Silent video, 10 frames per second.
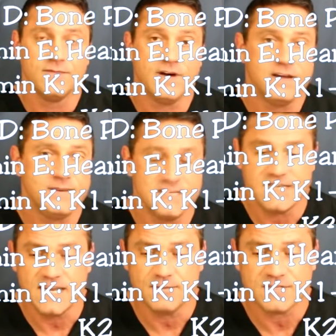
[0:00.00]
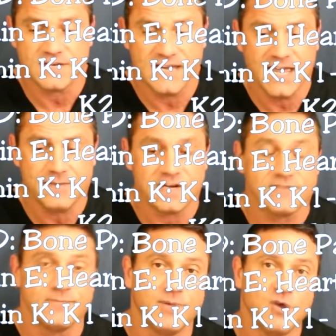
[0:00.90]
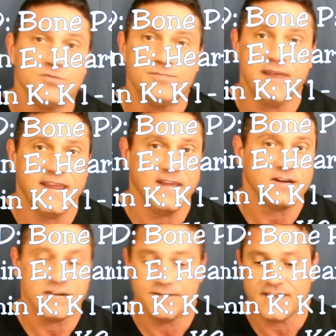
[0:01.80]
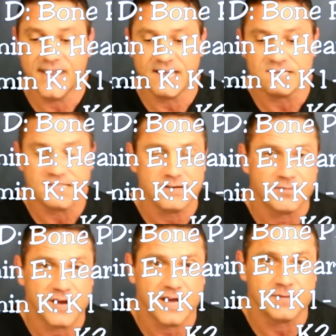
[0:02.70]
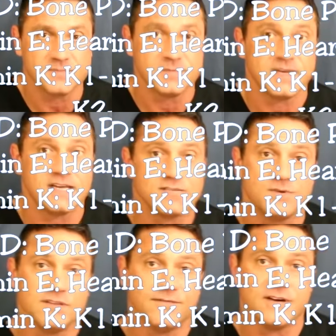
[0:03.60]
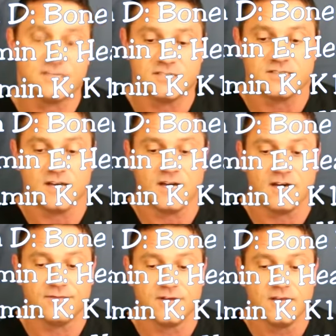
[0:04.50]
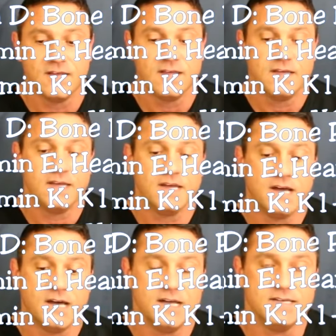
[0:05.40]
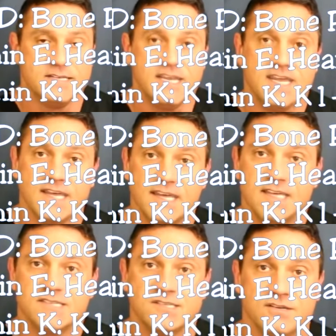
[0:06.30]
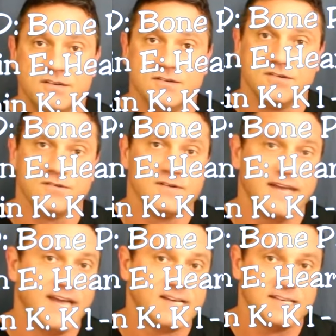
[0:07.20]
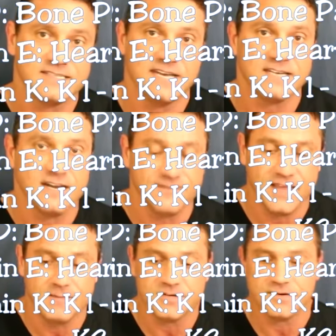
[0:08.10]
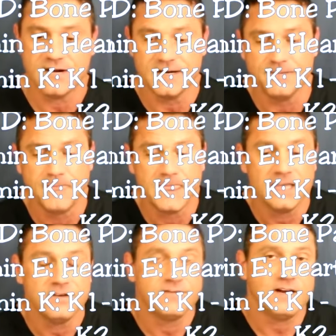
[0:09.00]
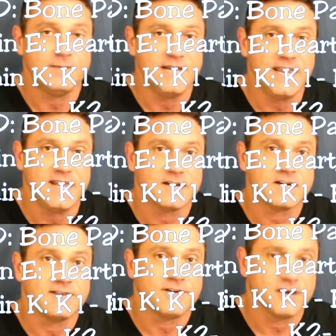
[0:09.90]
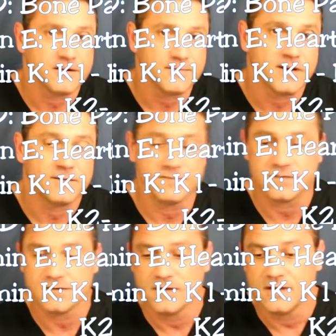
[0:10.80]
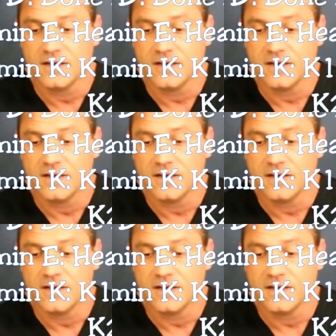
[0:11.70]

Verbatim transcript: Vitamin D, what's going to happen? You're going to have bone pain. You're going to have calcium problems because one of the functions of uh, D is to act as anti-inflammatory. Vitamin E, you're going to have heart problems.